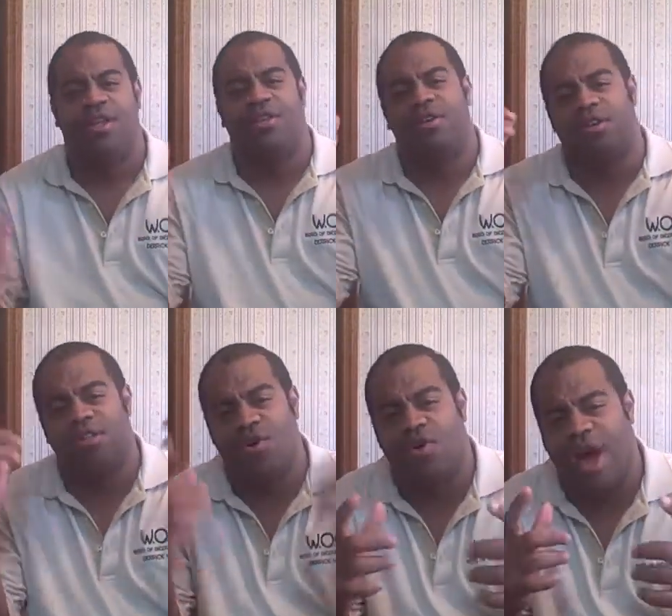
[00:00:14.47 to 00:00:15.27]
There's
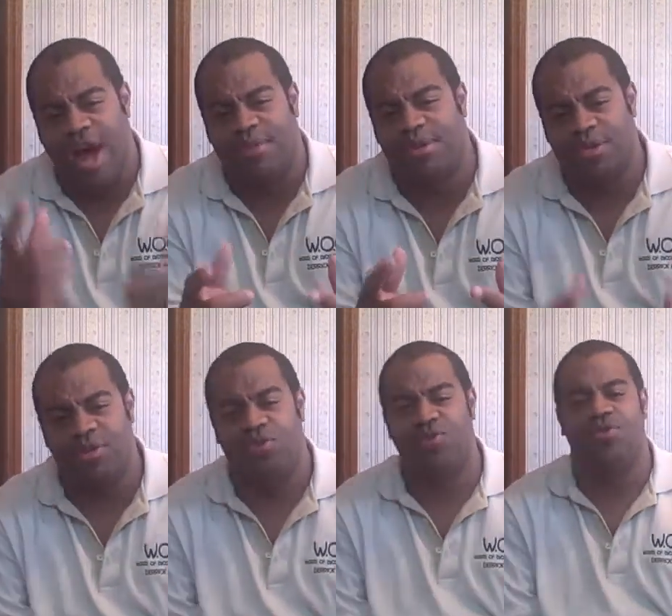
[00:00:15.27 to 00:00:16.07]
no
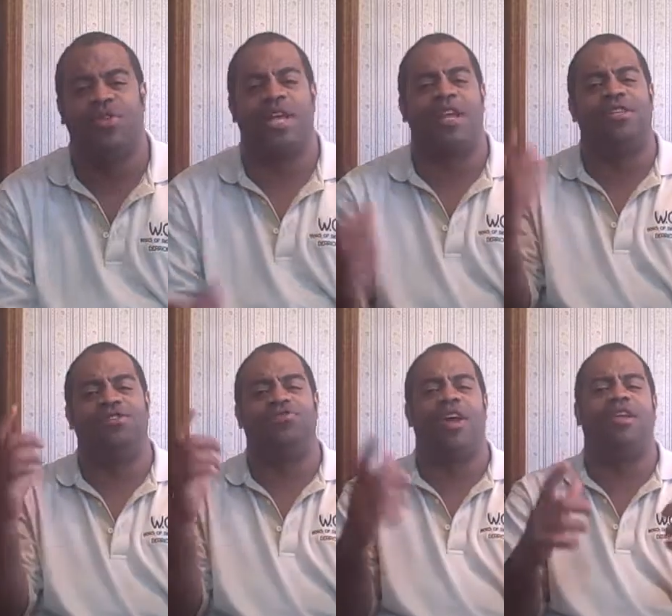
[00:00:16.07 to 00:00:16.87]
obstacle that is
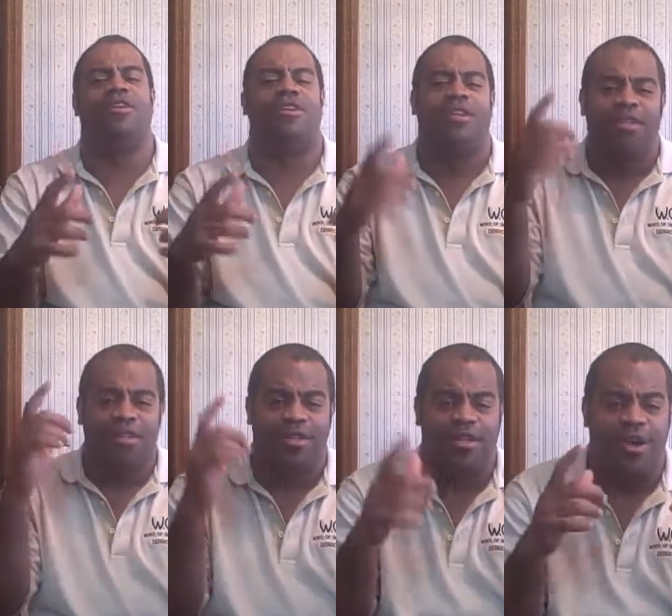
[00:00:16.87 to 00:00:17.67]
greater
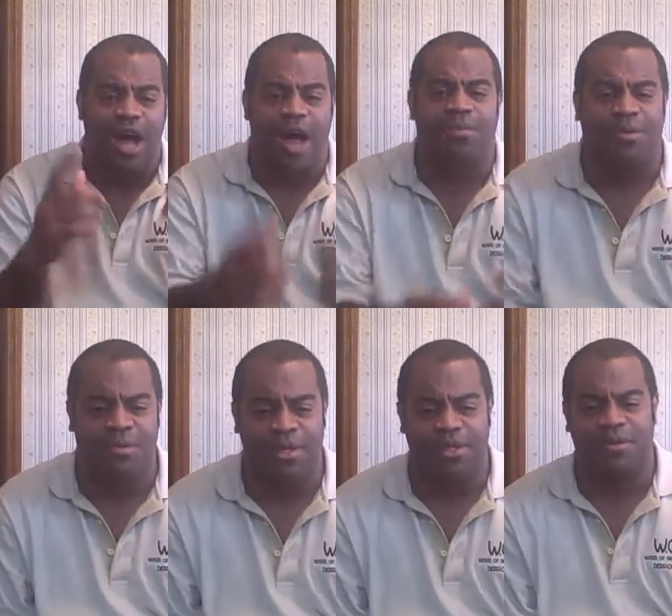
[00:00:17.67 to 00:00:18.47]
than your
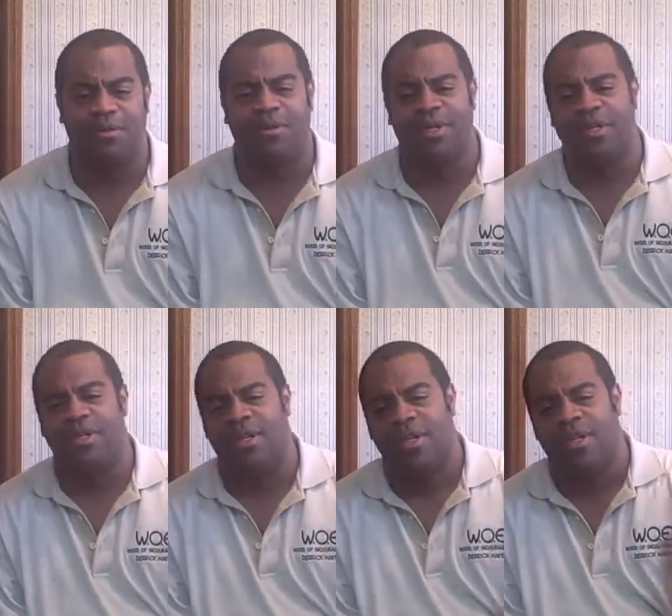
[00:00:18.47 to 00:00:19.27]
optimism.
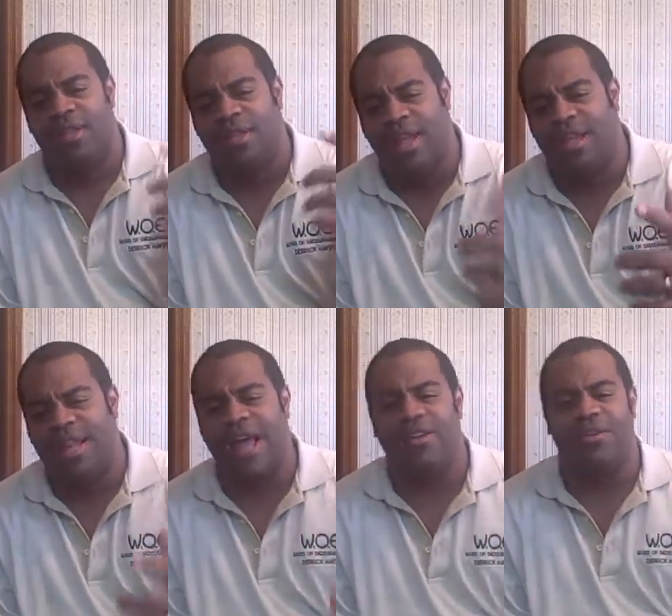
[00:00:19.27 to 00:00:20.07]

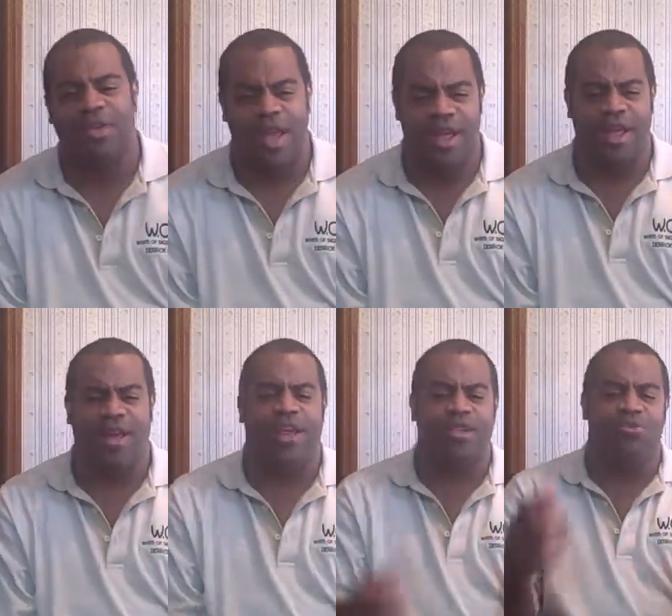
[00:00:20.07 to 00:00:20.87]
Think like you
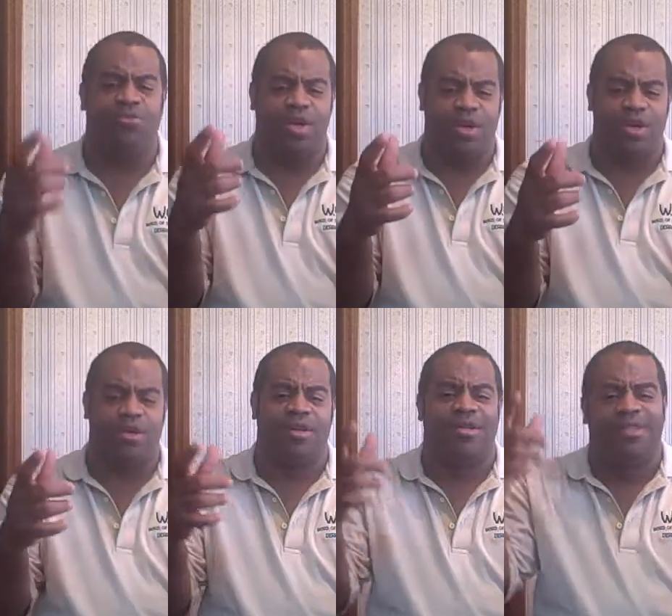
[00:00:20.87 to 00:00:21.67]
can and you will.
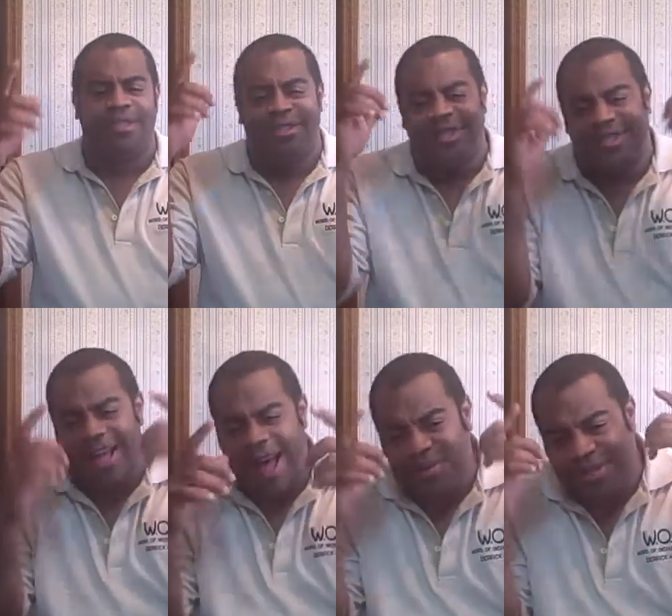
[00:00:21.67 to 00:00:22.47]
The
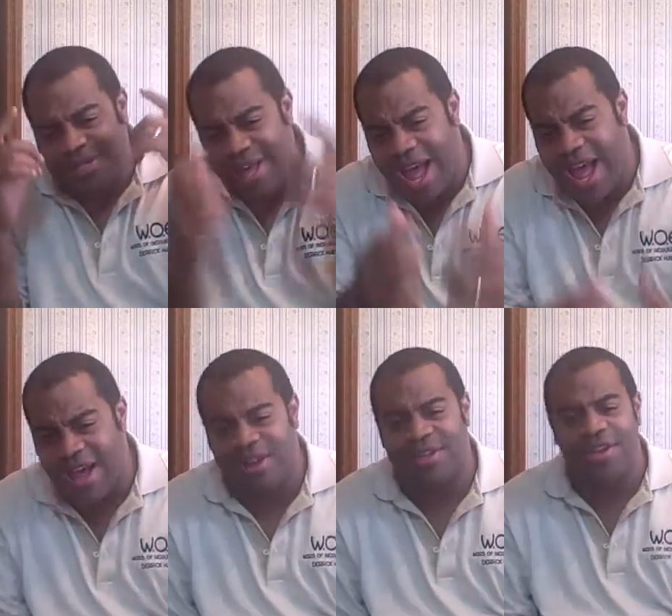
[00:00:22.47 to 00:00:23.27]
time is
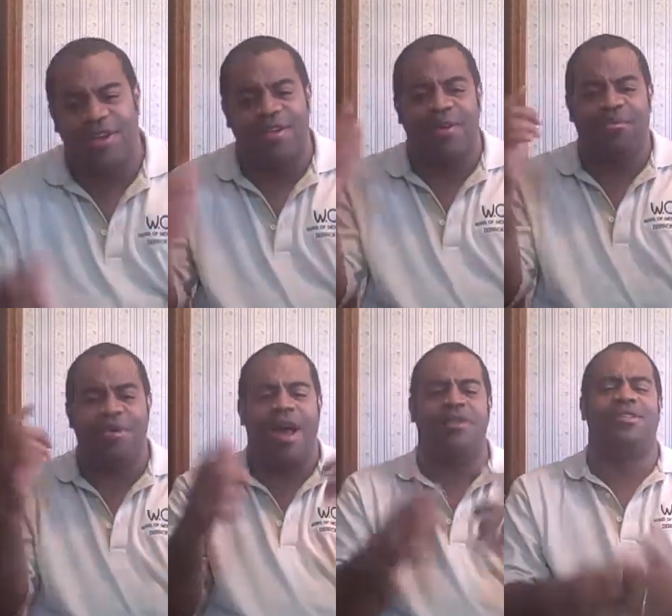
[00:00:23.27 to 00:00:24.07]
now to turn your
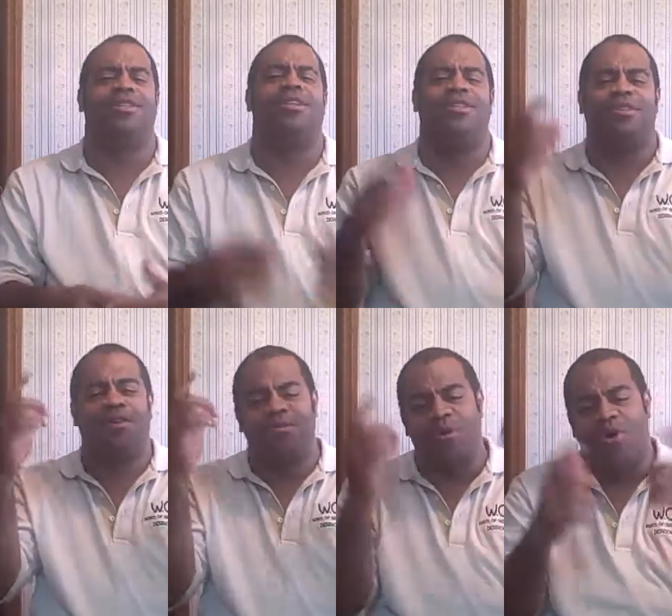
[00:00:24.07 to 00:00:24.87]
mountain
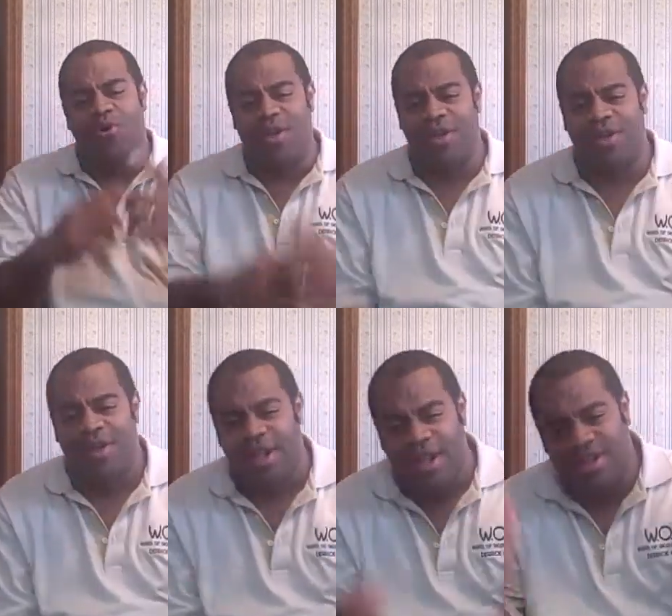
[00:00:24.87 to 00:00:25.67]
into a molehill
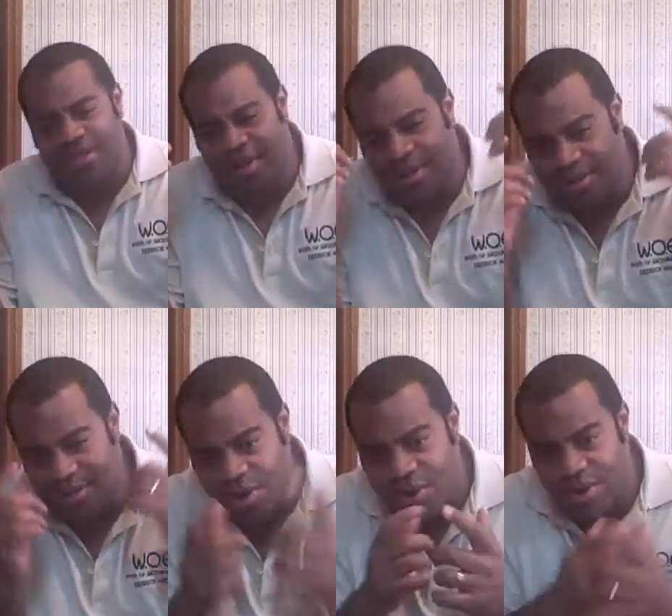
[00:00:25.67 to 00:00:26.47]
and turn your
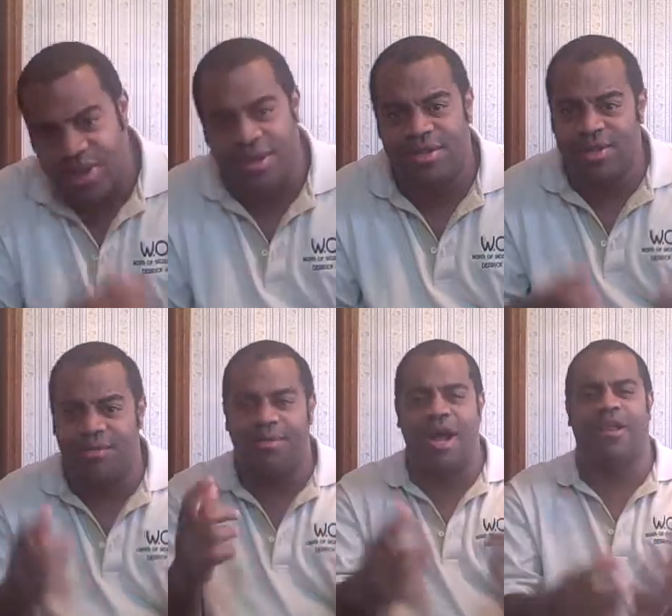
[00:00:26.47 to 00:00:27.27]
molehill into a
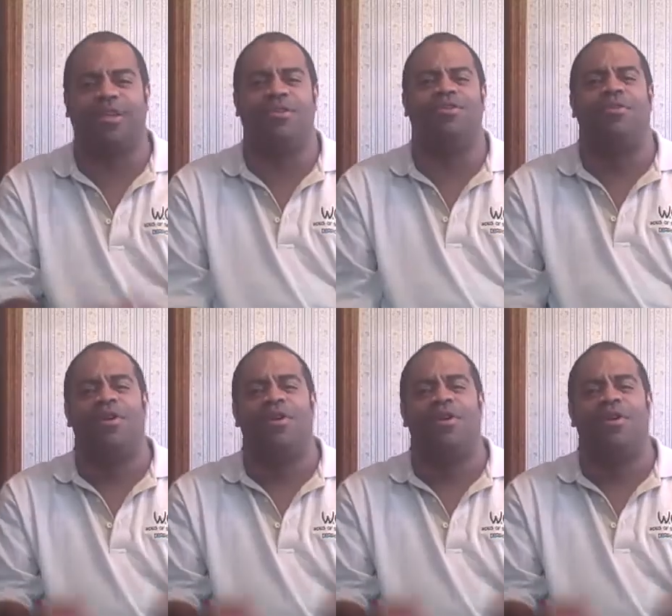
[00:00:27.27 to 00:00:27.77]
molecule.